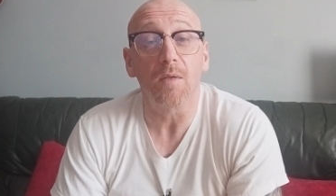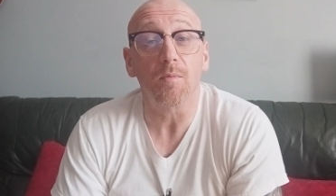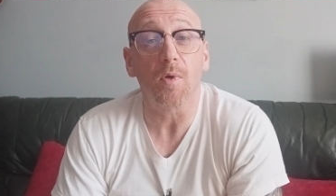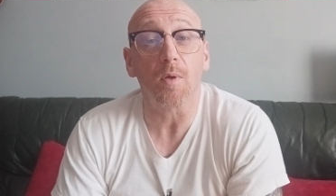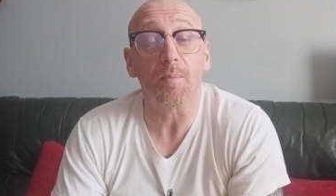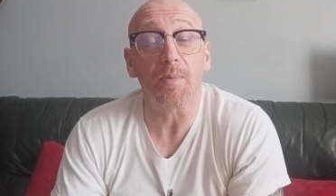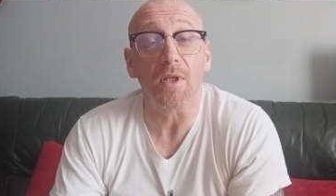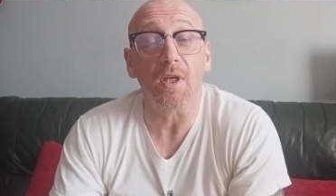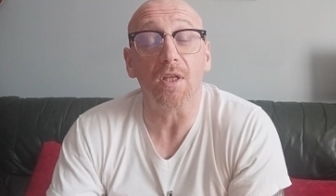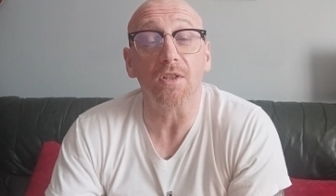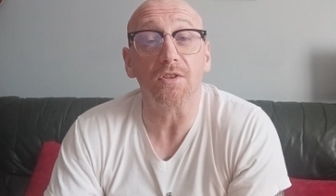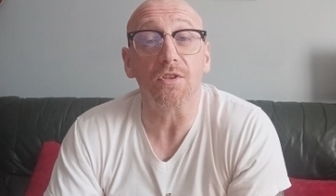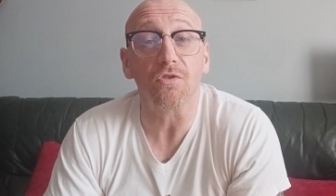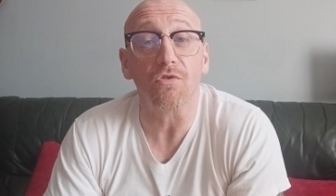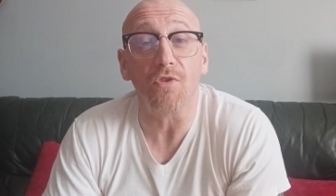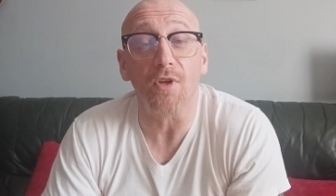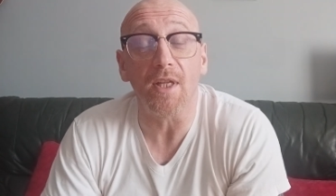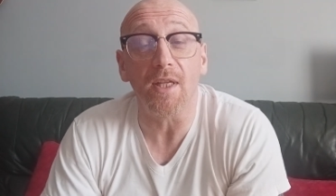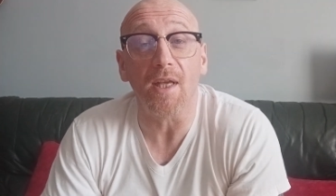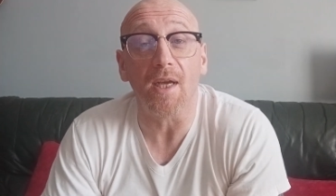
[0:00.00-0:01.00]
But because it's
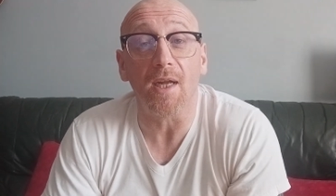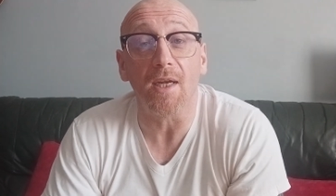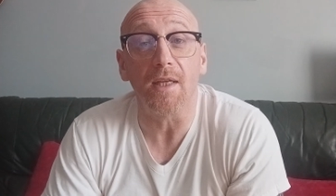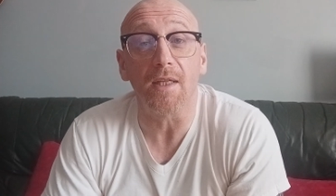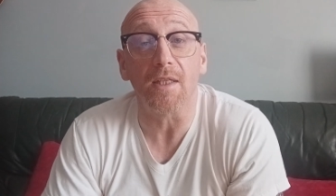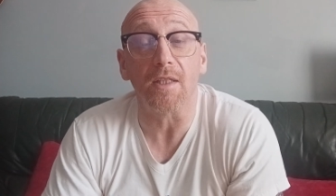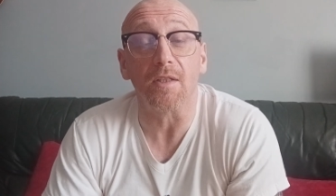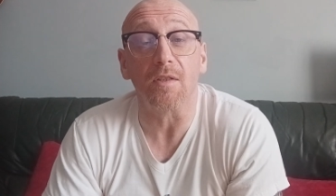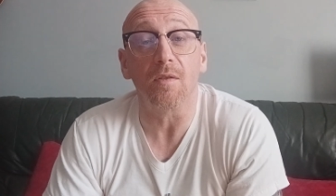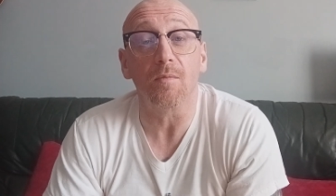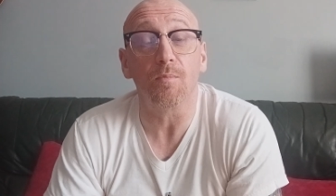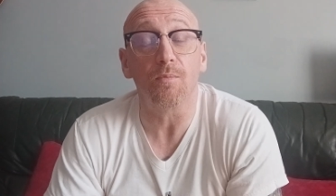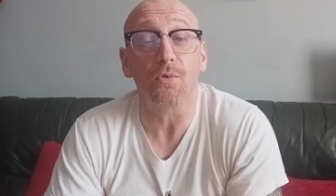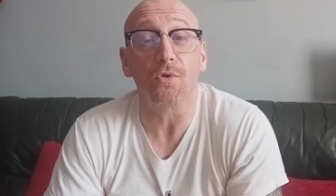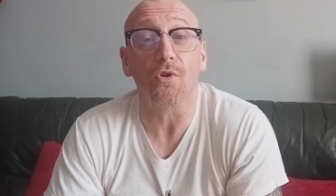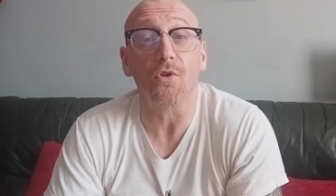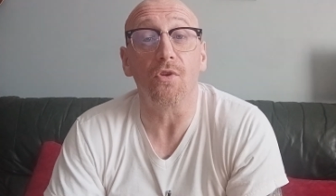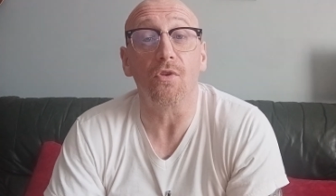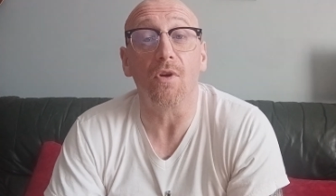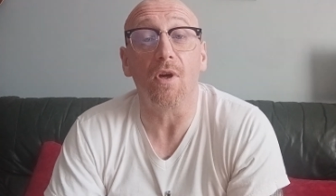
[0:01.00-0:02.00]
Ray Halligan,
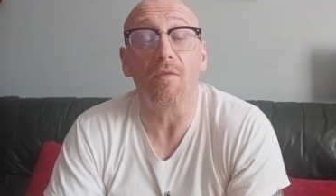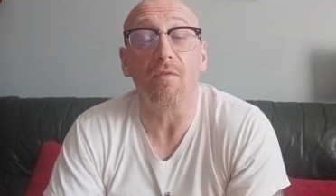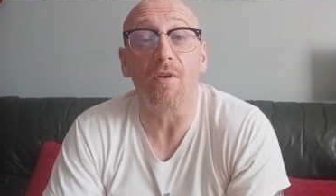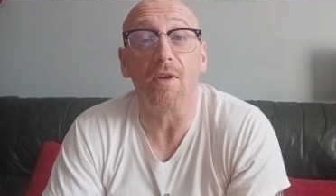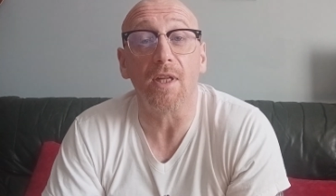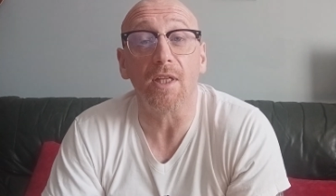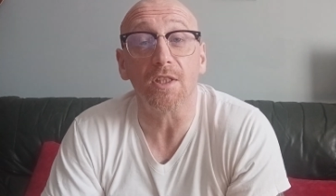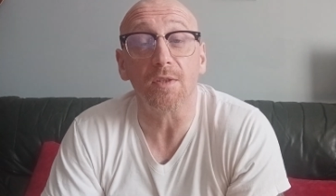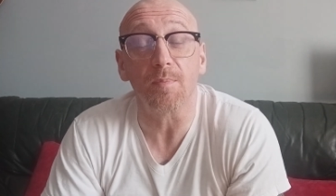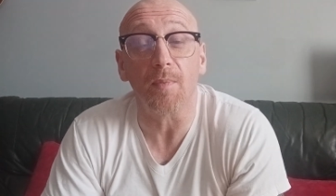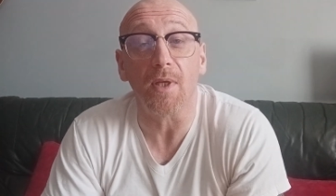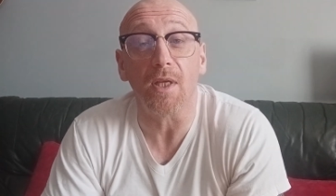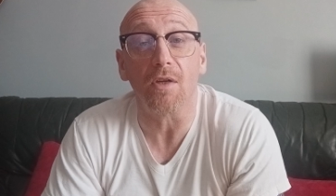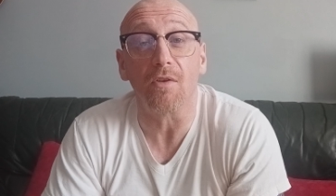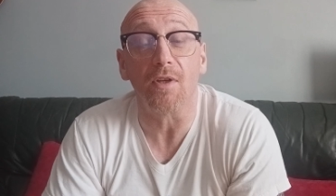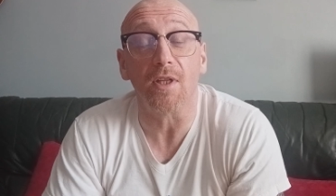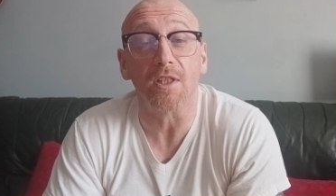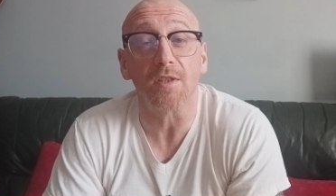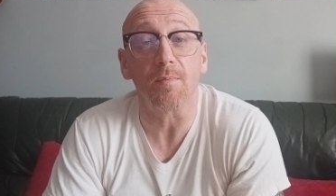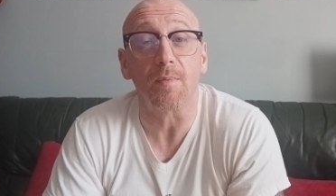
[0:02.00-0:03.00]
brother of our
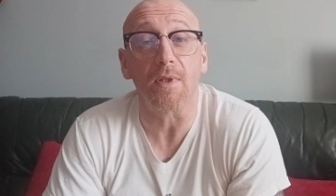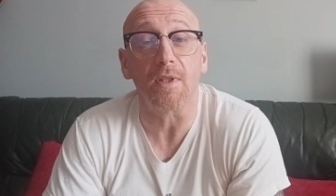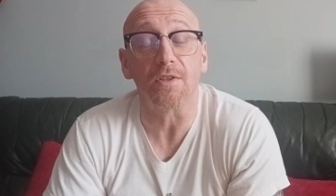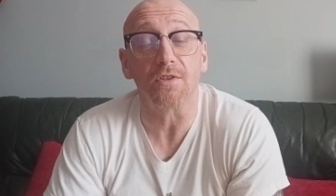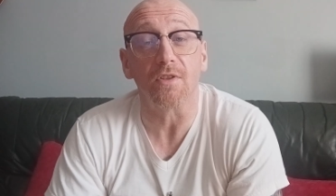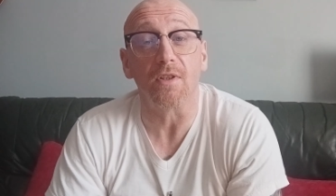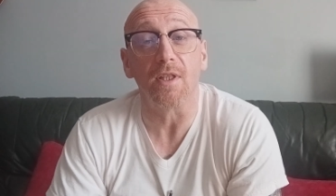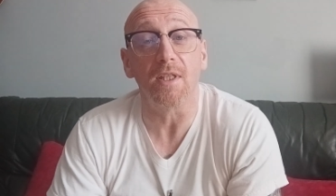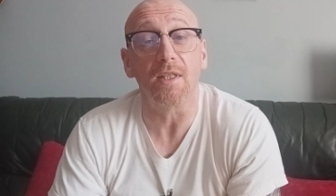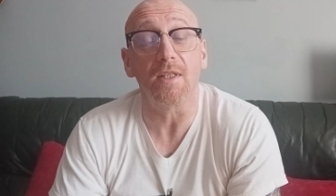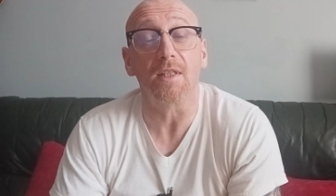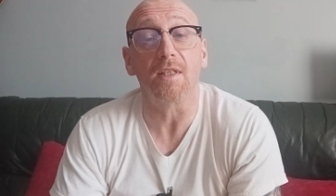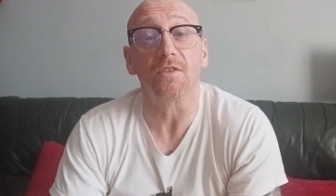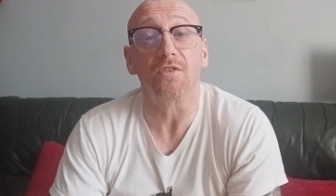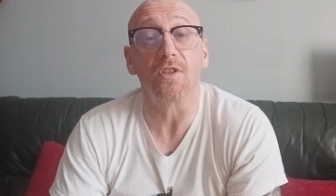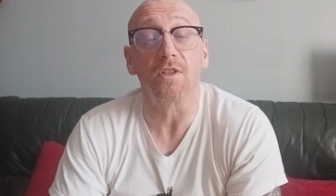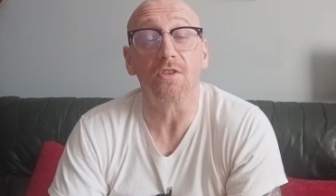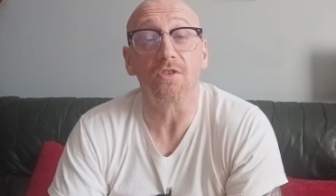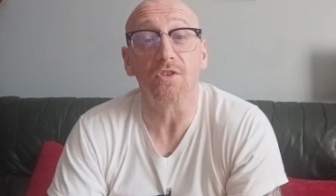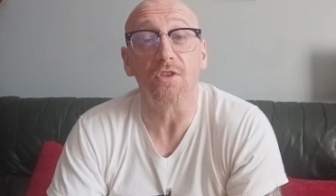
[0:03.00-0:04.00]
ex-mayor, ex-minister, he
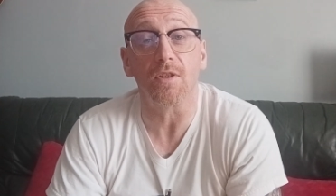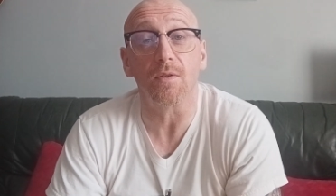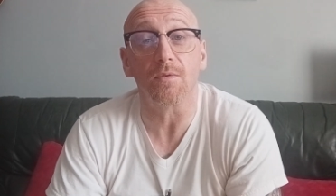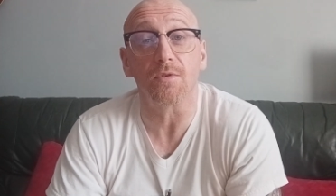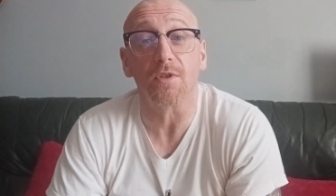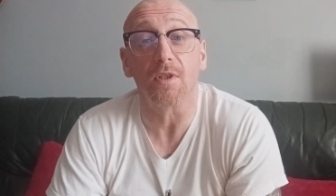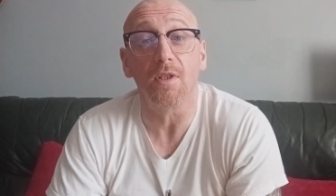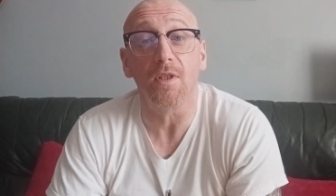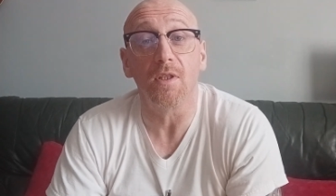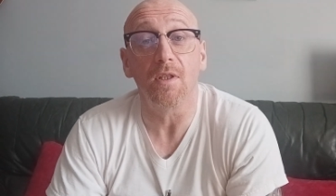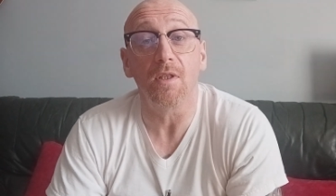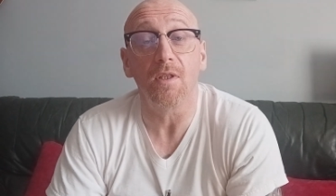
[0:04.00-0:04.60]
gets excused.